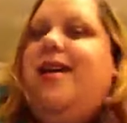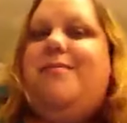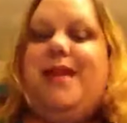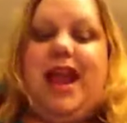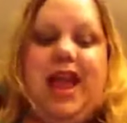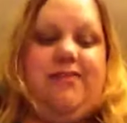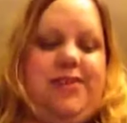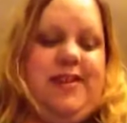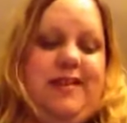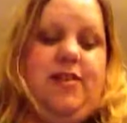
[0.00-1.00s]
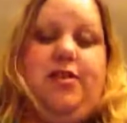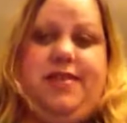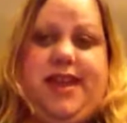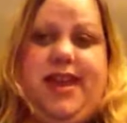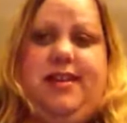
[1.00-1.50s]
but every single
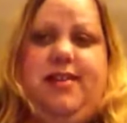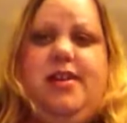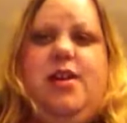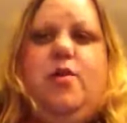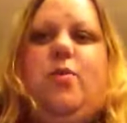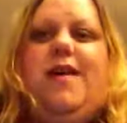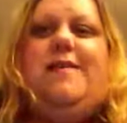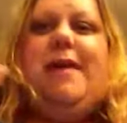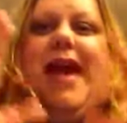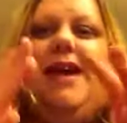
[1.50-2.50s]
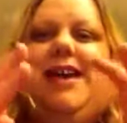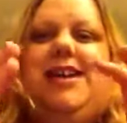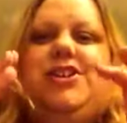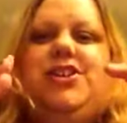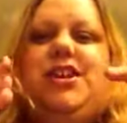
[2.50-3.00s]
thing was
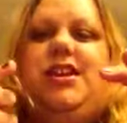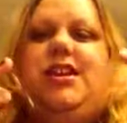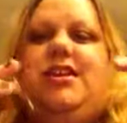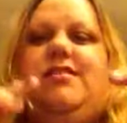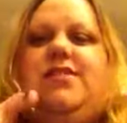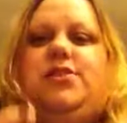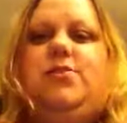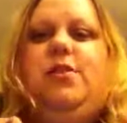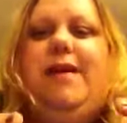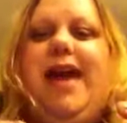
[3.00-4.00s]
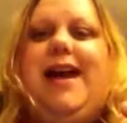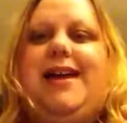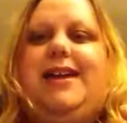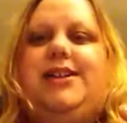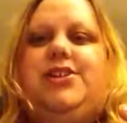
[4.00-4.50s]
packaged in an individual
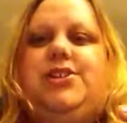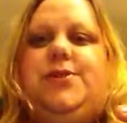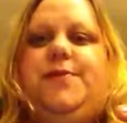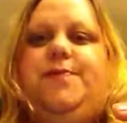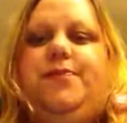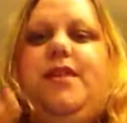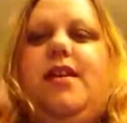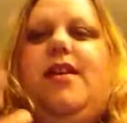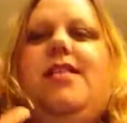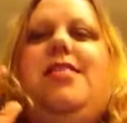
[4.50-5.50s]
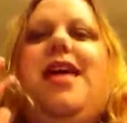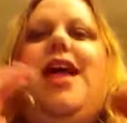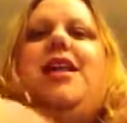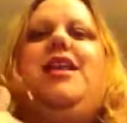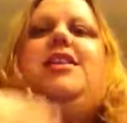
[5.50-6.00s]
package,
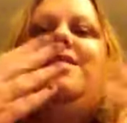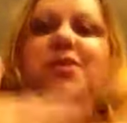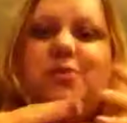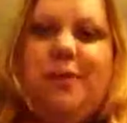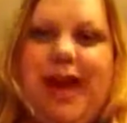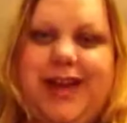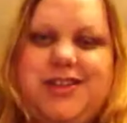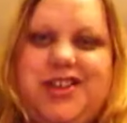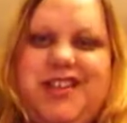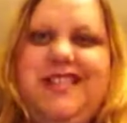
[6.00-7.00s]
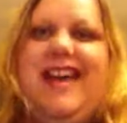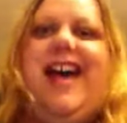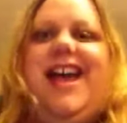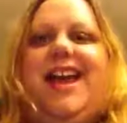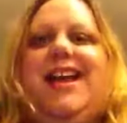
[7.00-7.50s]
then individual packaging
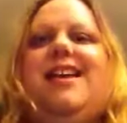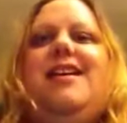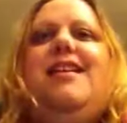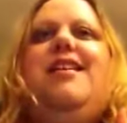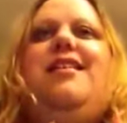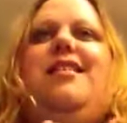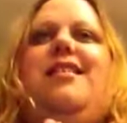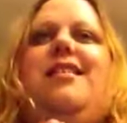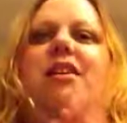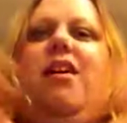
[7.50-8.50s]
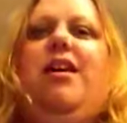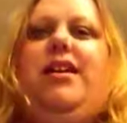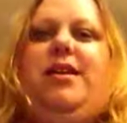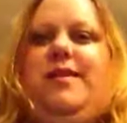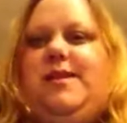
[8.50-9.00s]
inside, all
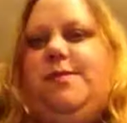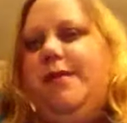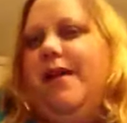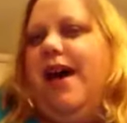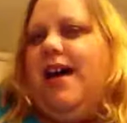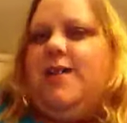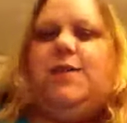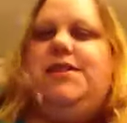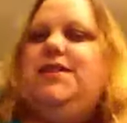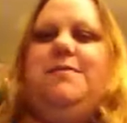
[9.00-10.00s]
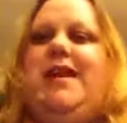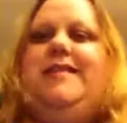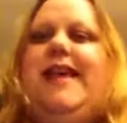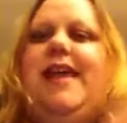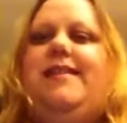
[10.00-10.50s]
into this big box. Well, it didn't make
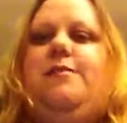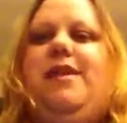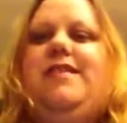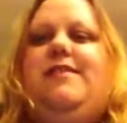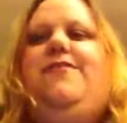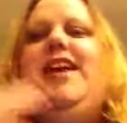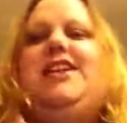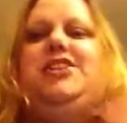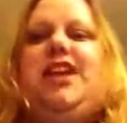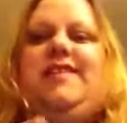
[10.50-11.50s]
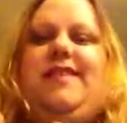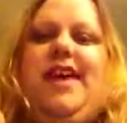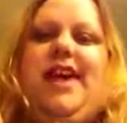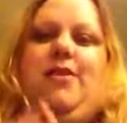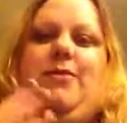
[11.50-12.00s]
sense because if they had just
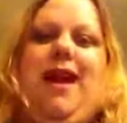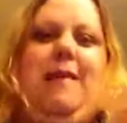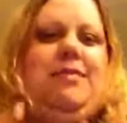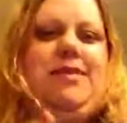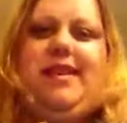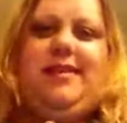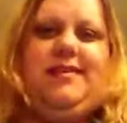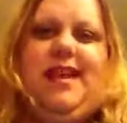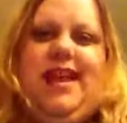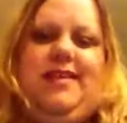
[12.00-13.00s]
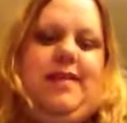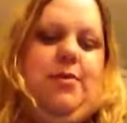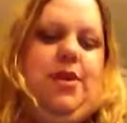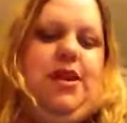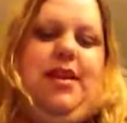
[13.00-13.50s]
like wrapped things nice, they
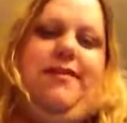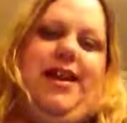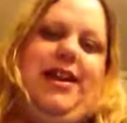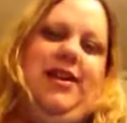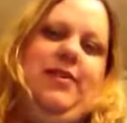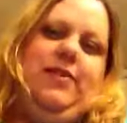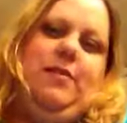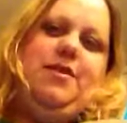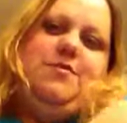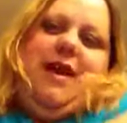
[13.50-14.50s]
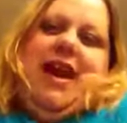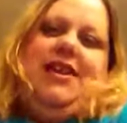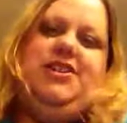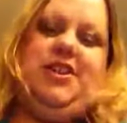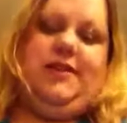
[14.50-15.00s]
wouldn't have had to use so much
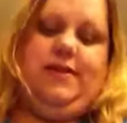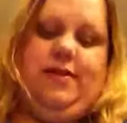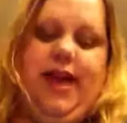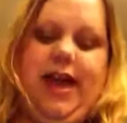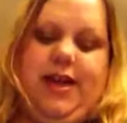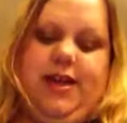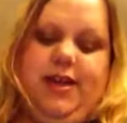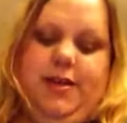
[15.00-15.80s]
packaging. So that